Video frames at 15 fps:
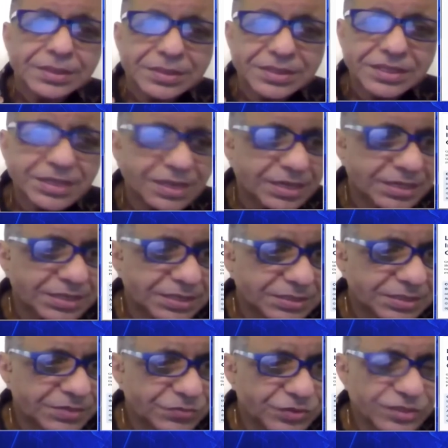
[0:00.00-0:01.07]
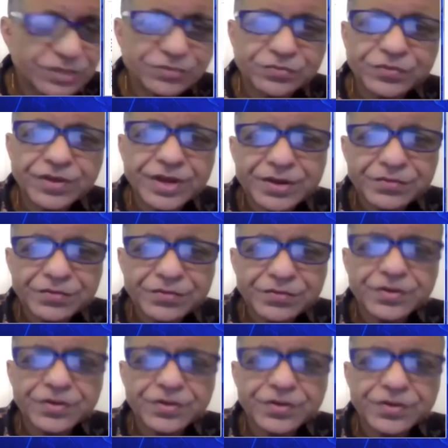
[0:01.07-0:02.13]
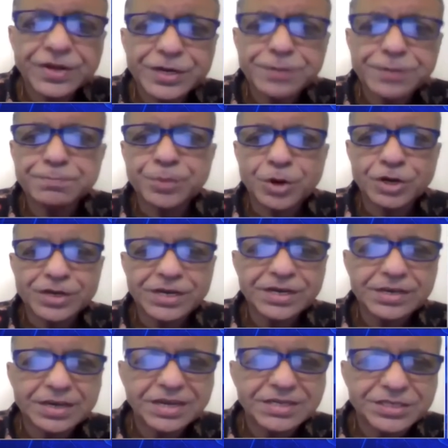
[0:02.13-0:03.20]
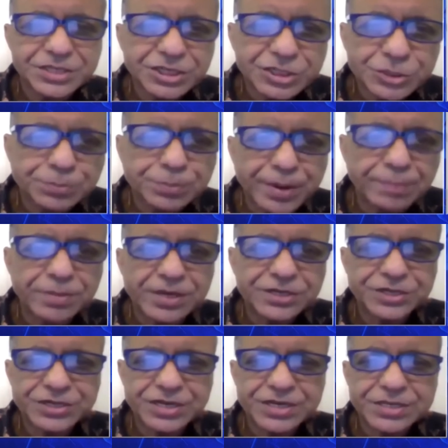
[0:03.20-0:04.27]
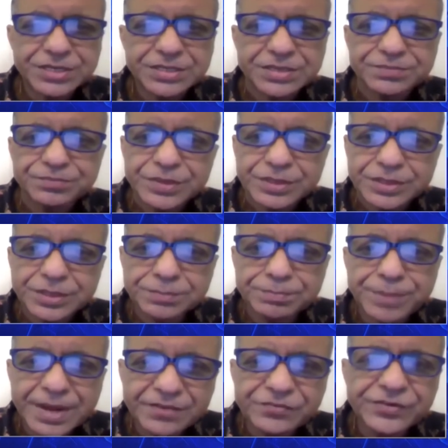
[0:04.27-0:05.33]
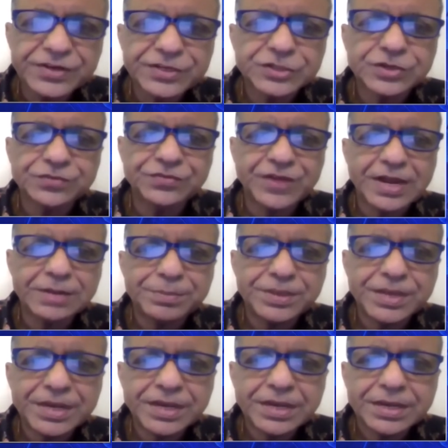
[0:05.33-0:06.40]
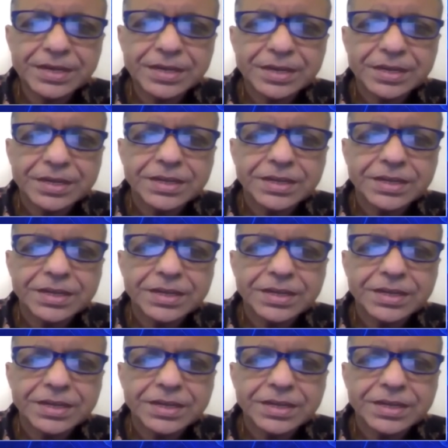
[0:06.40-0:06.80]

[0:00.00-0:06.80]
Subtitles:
Another thing which is very, very important and just published is the benefits of LPA